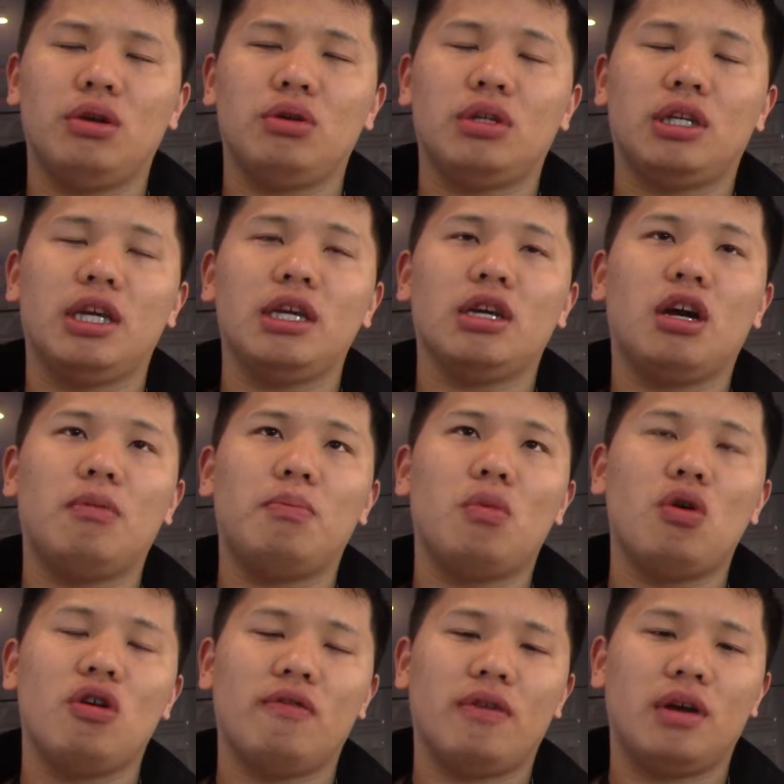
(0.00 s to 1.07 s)
take on
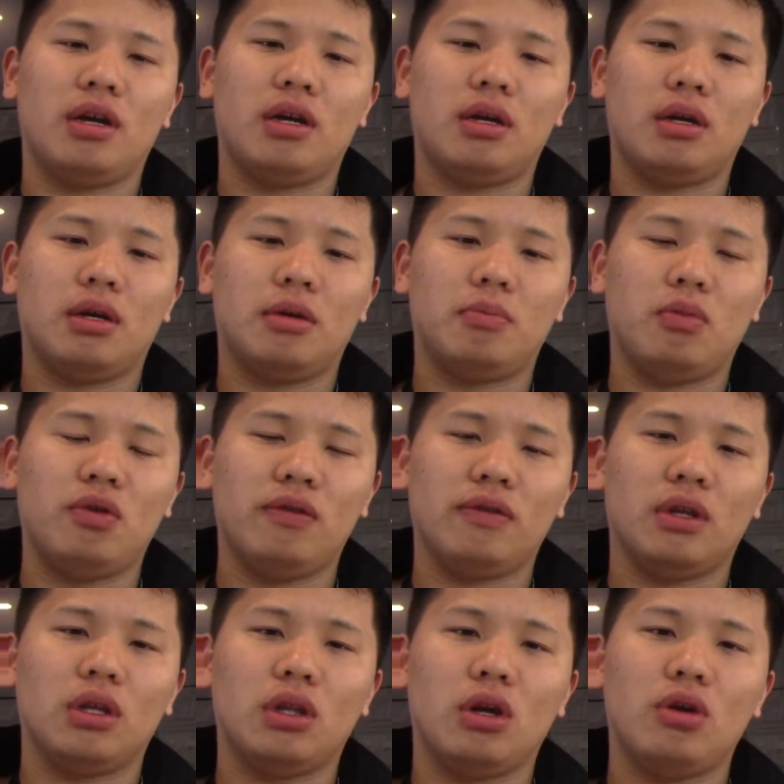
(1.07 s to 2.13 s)
more
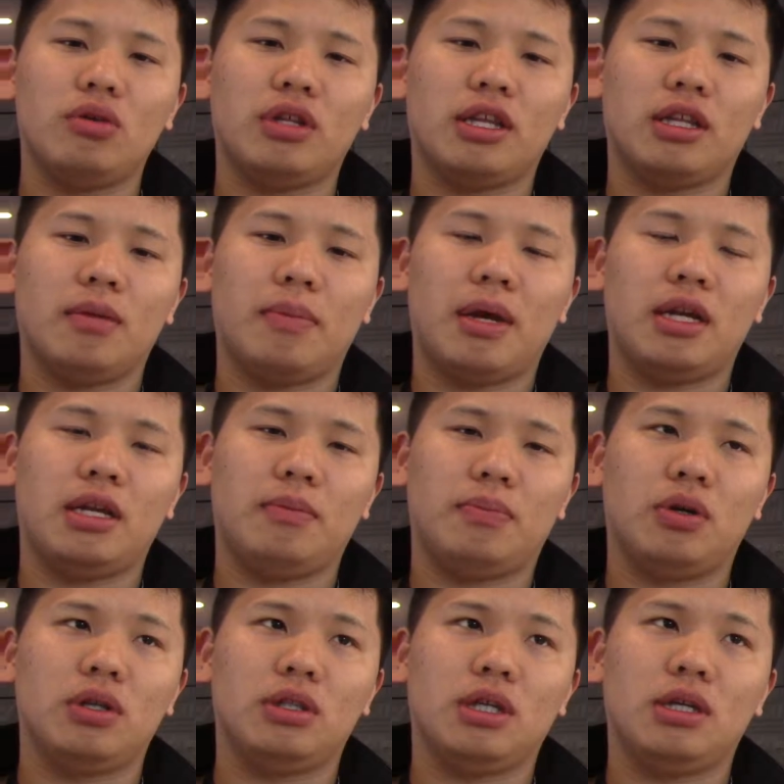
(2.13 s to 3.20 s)
of the load that the body
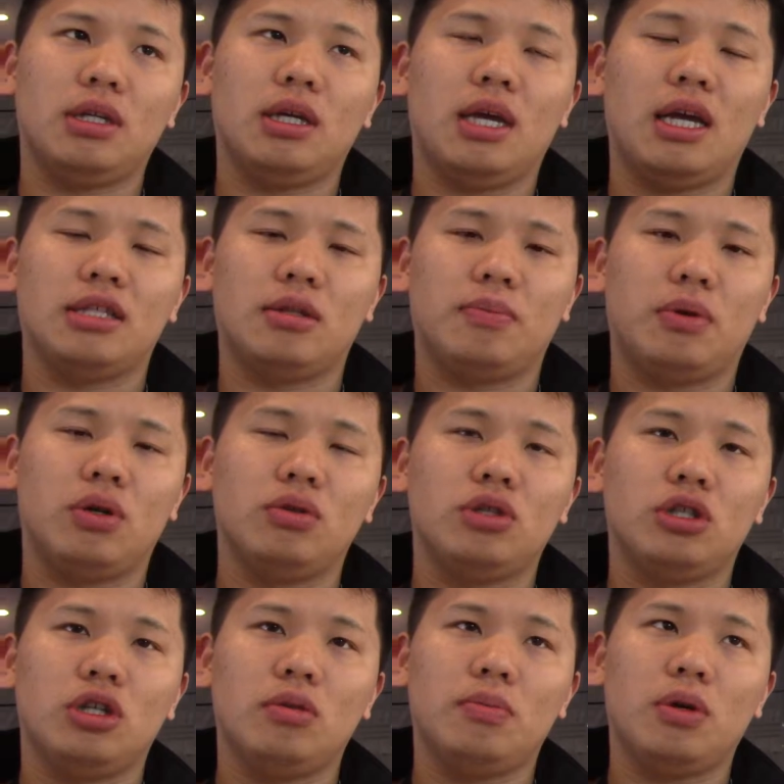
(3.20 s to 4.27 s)
puts on it as
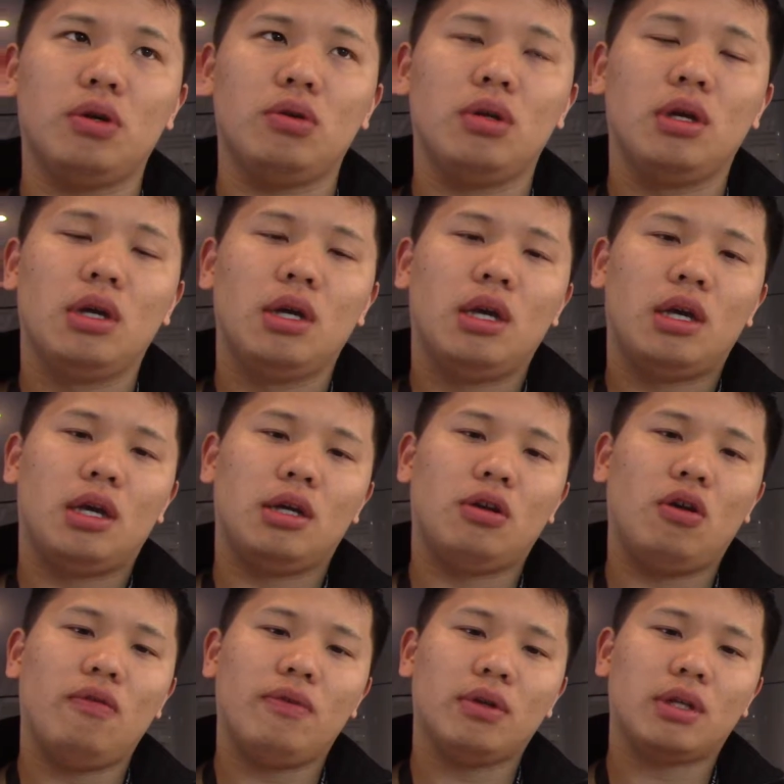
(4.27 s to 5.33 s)
opposed to the bone, and
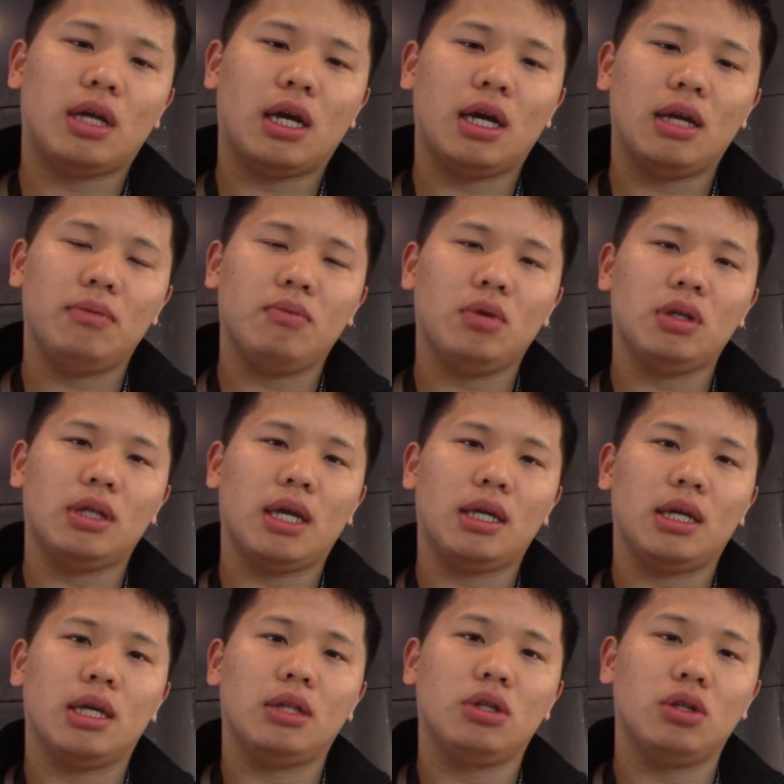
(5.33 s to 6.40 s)
over time what
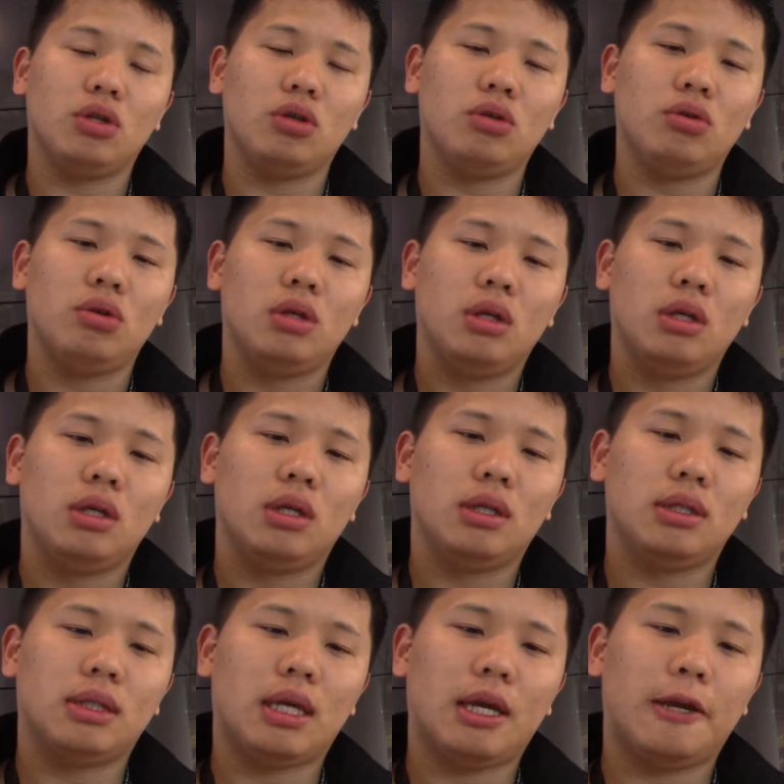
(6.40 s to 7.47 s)
that can do
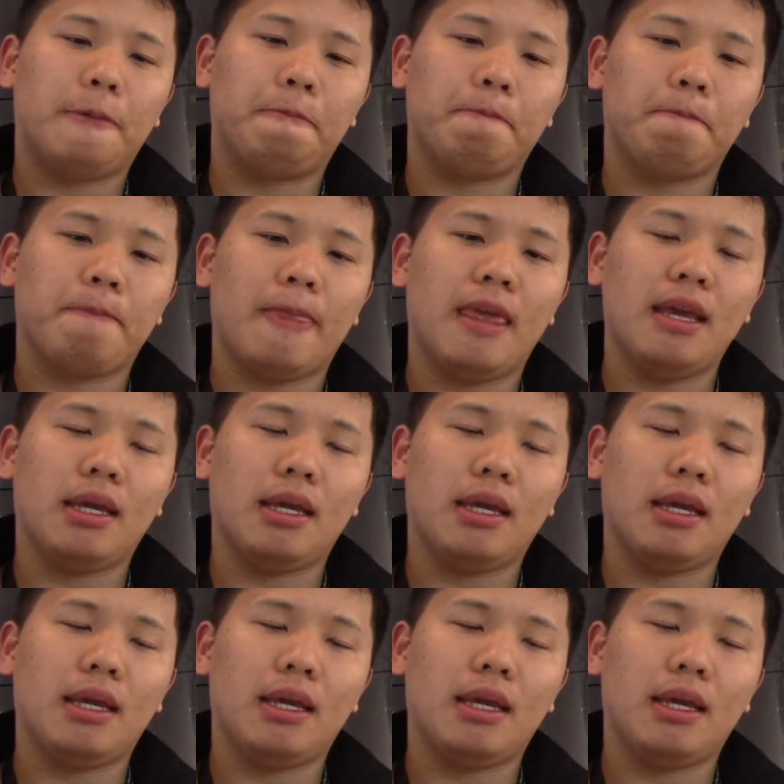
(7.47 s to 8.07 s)
is that it